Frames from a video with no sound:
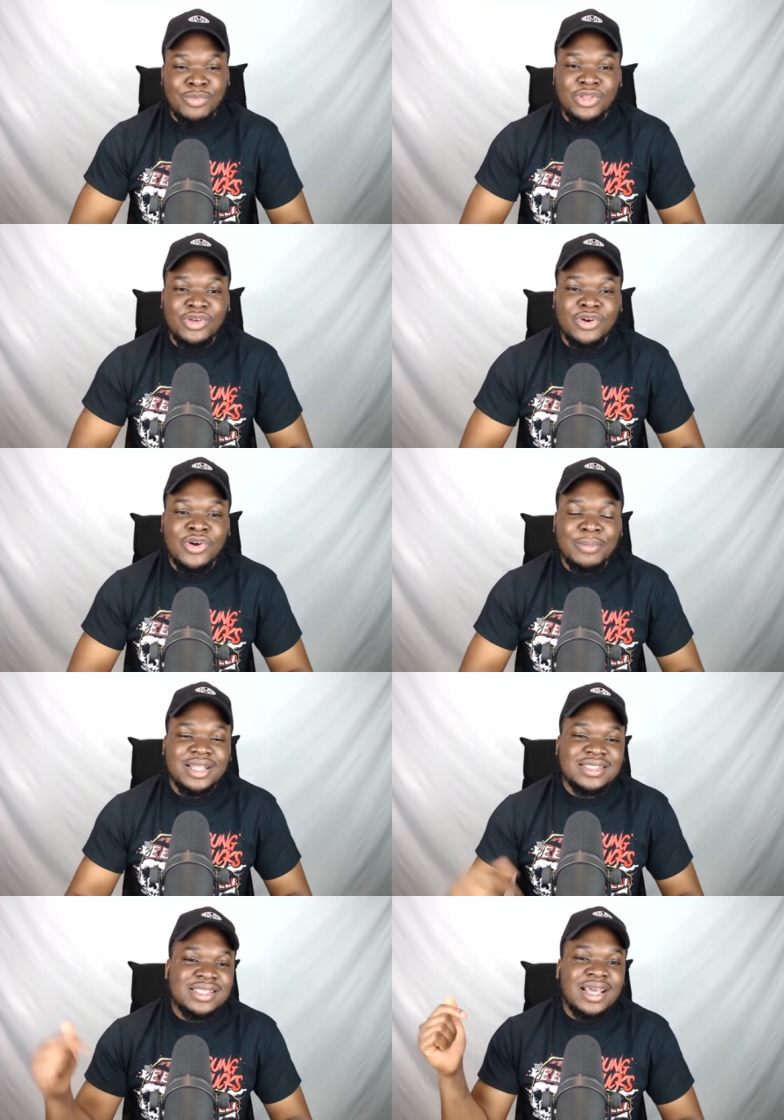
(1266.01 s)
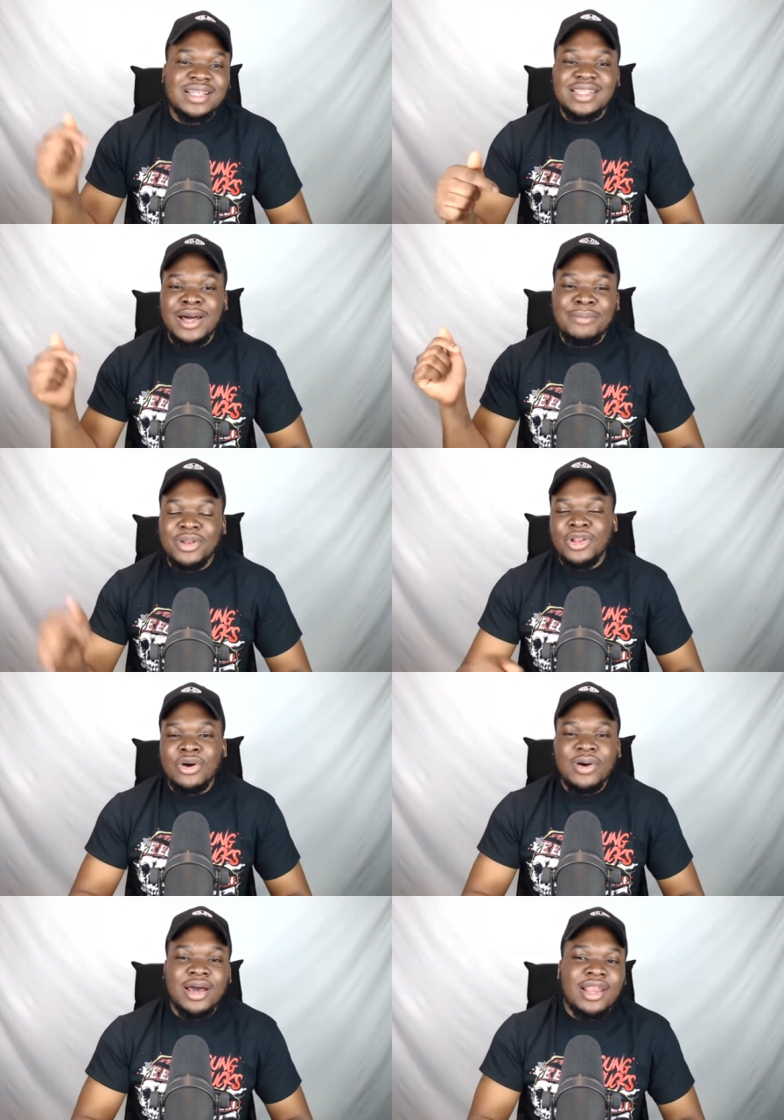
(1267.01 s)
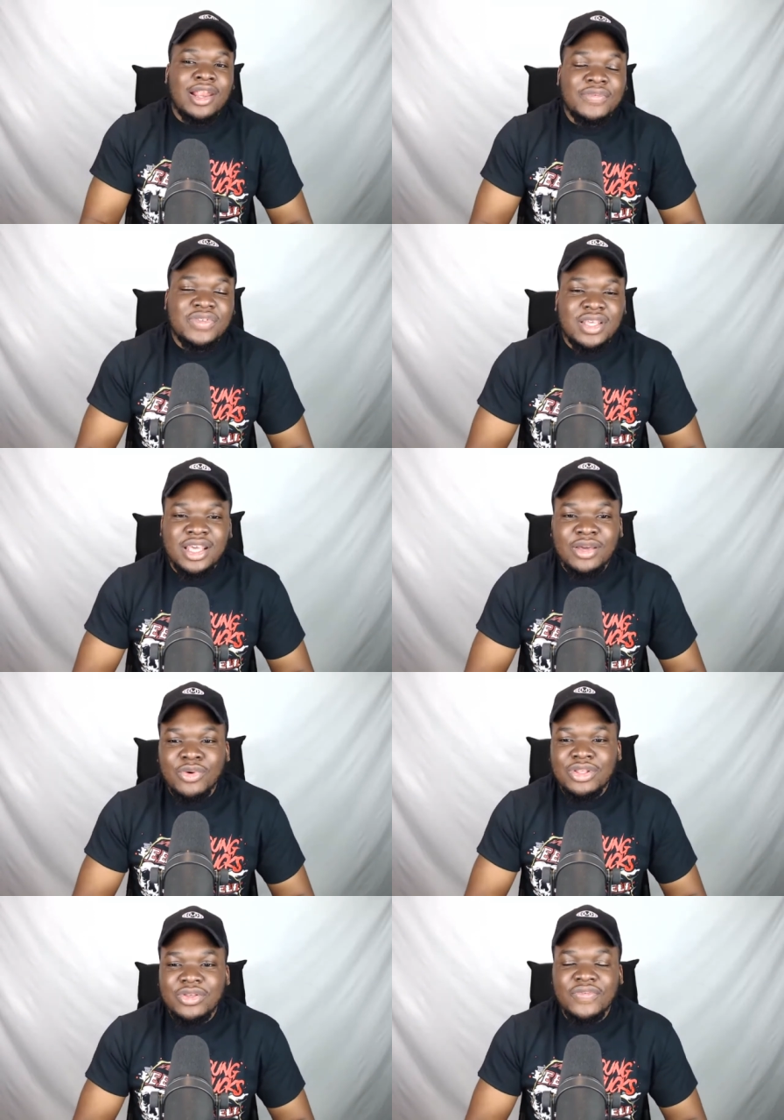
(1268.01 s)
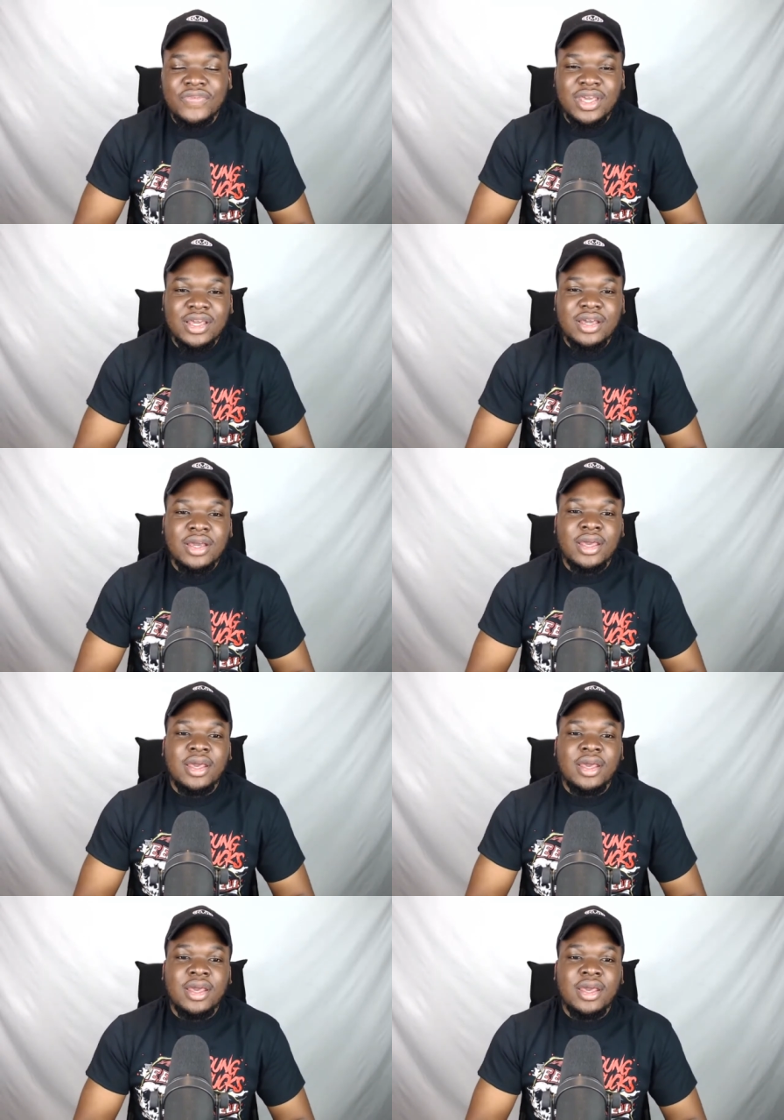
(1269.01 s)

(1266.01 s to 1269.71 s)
Put your comments down below. I'd love to hear what you think.